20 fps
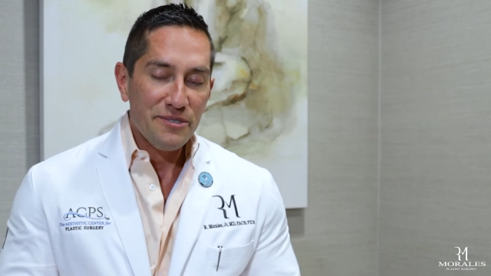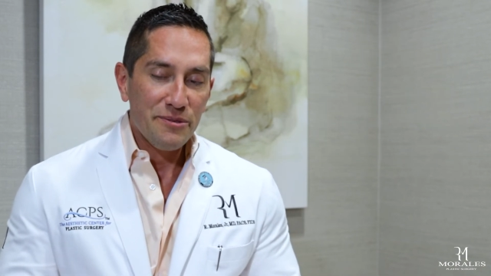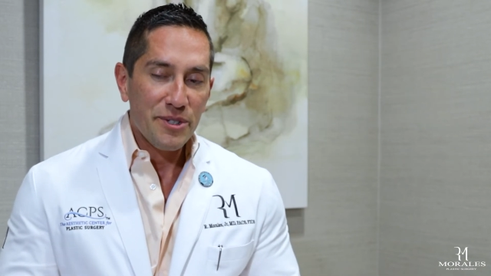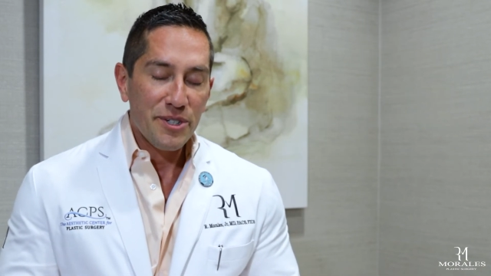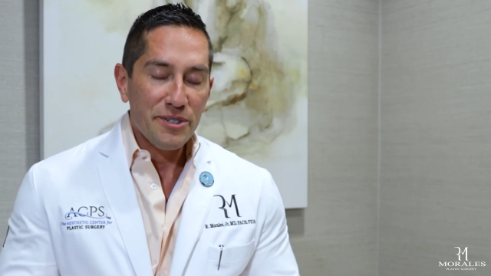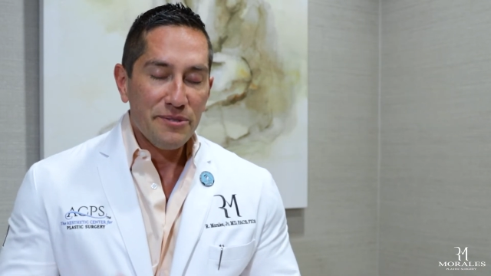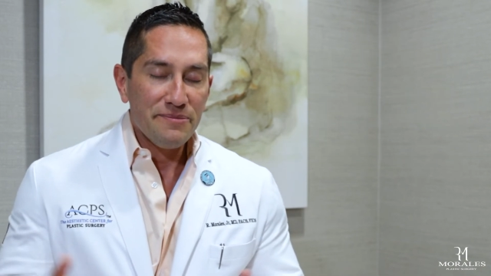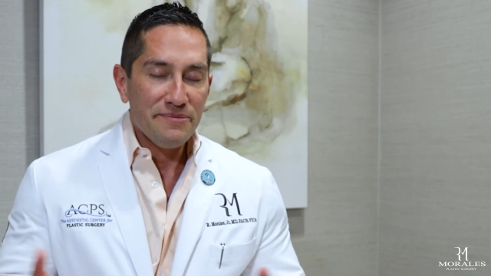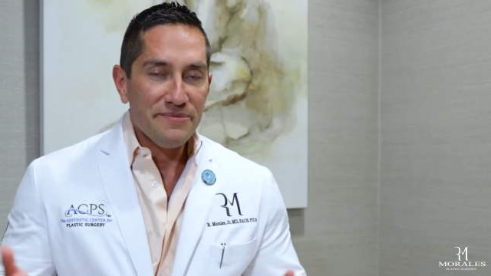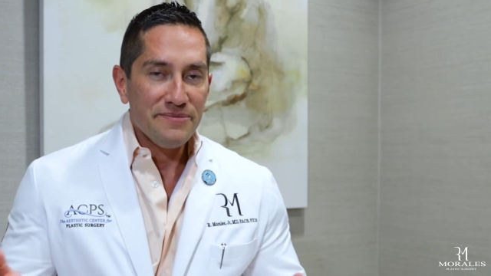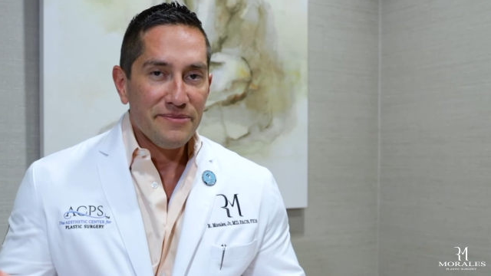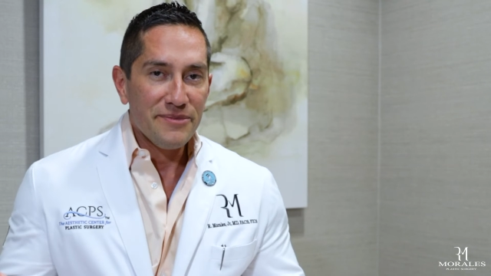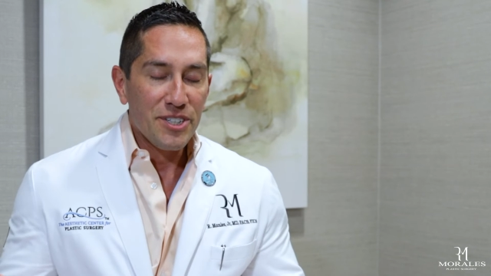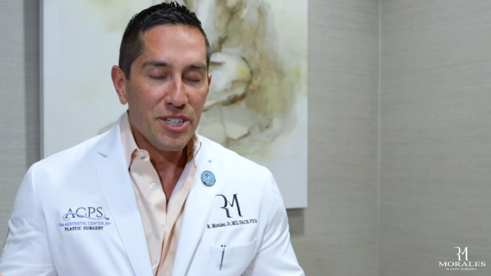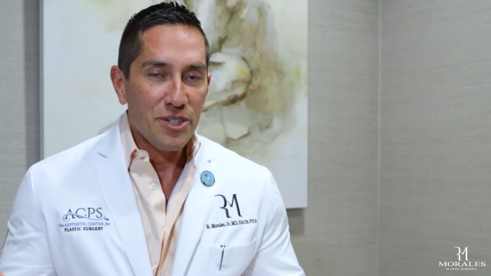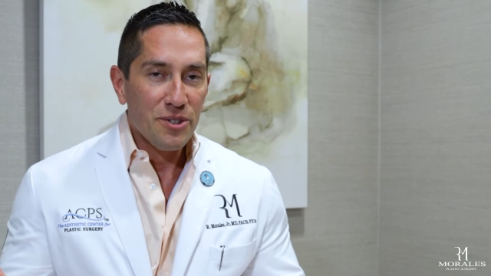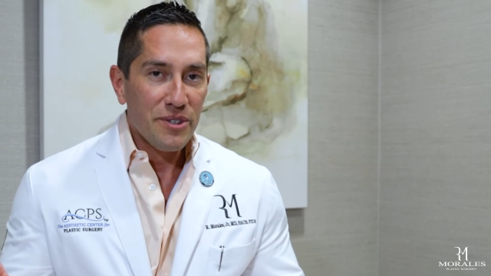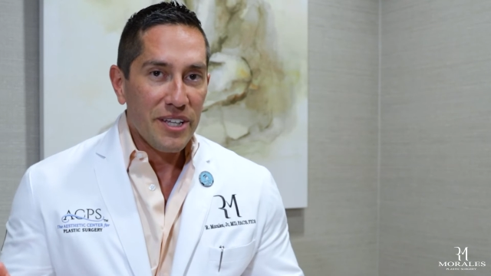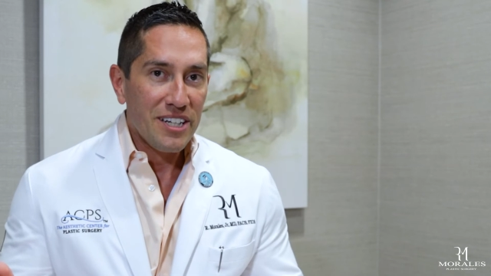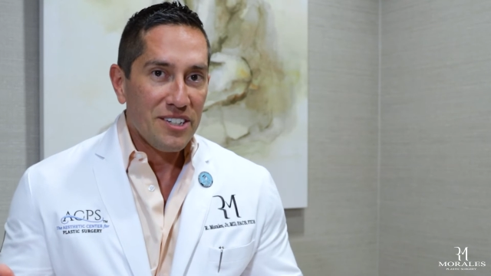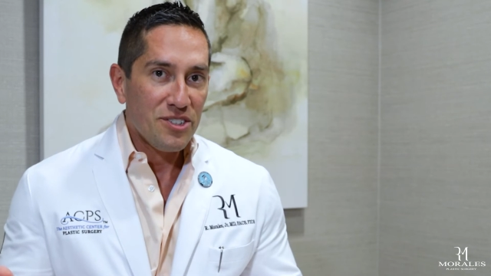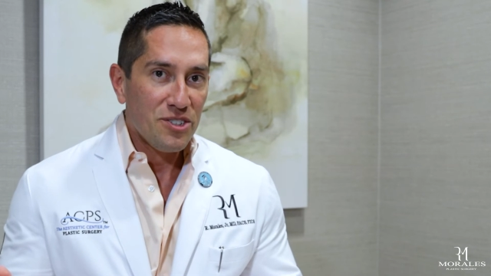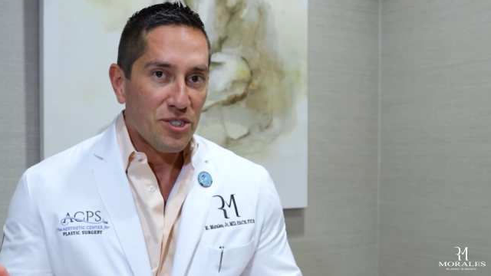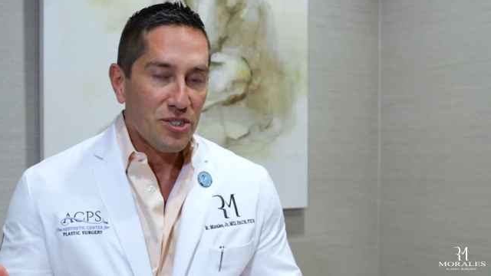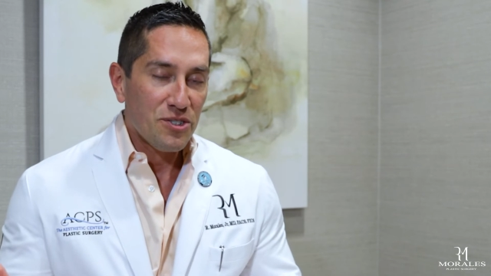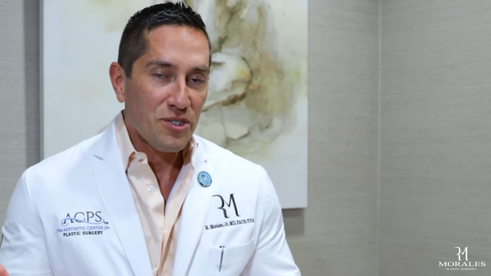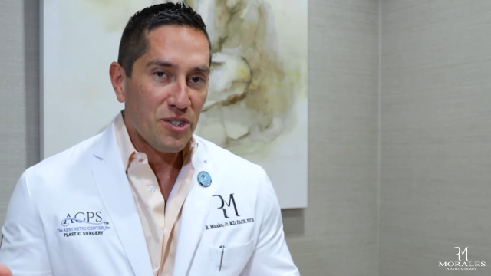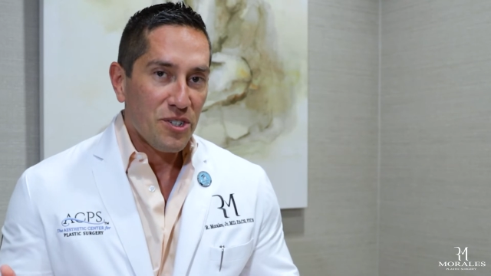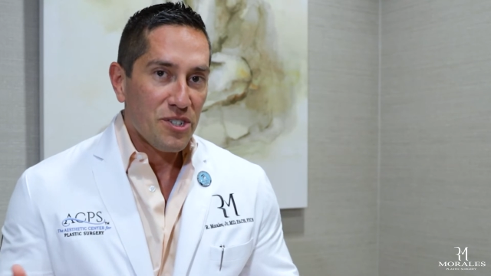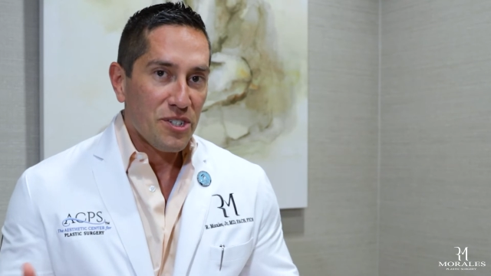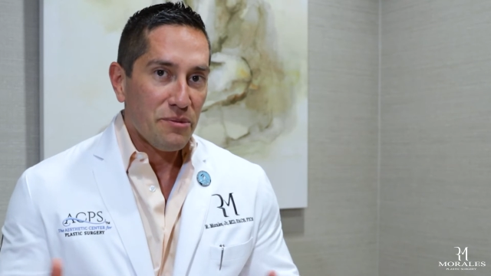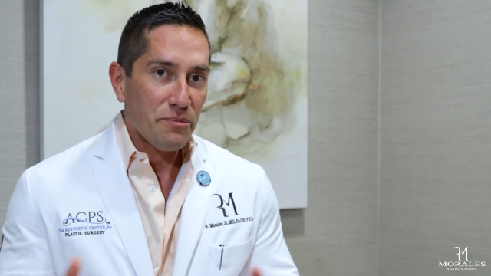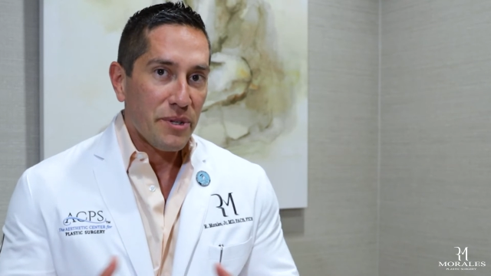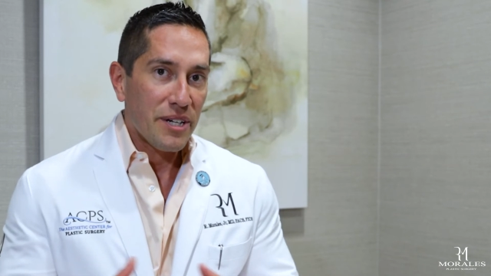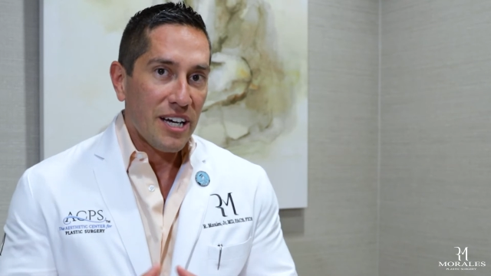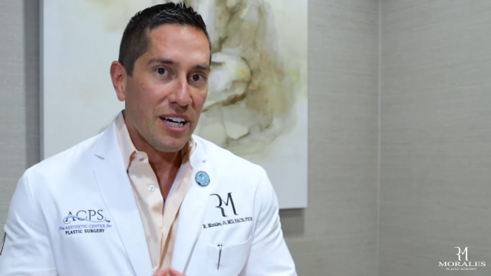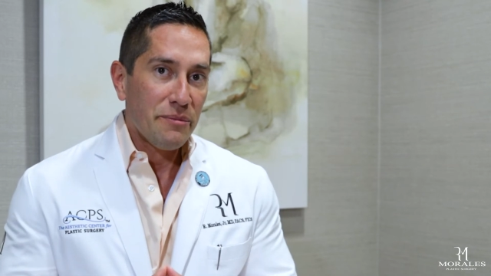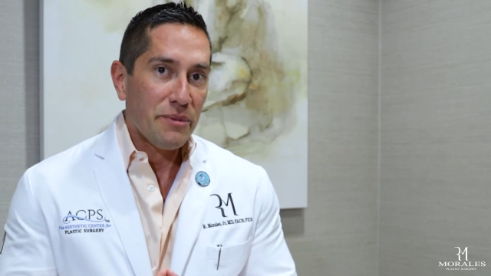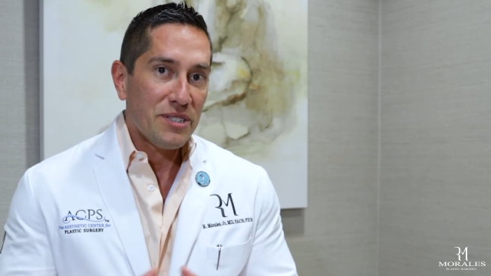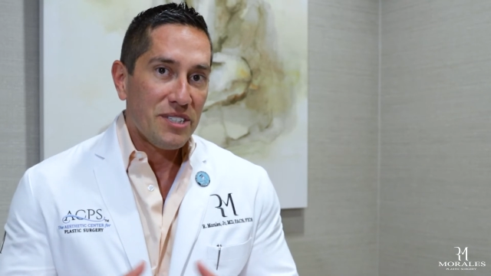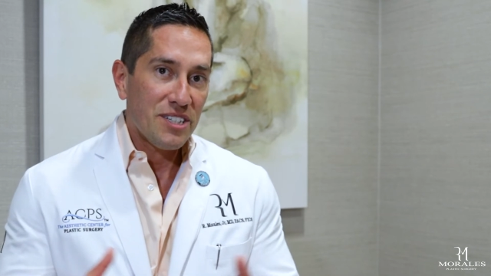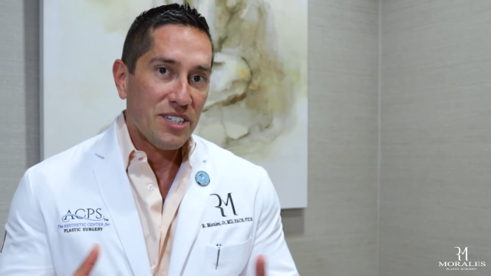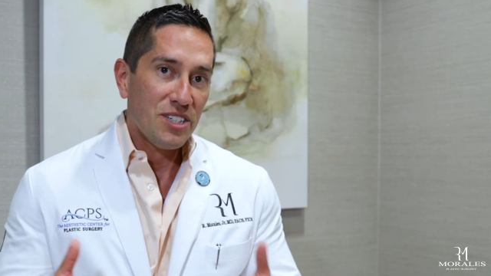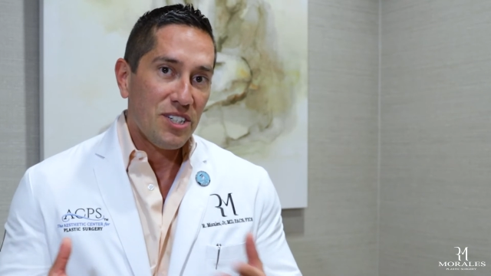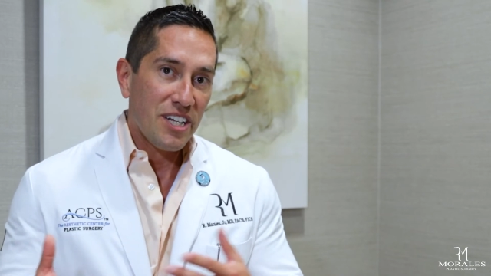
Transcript: Well, that's your surgeon, but I'm gonna tell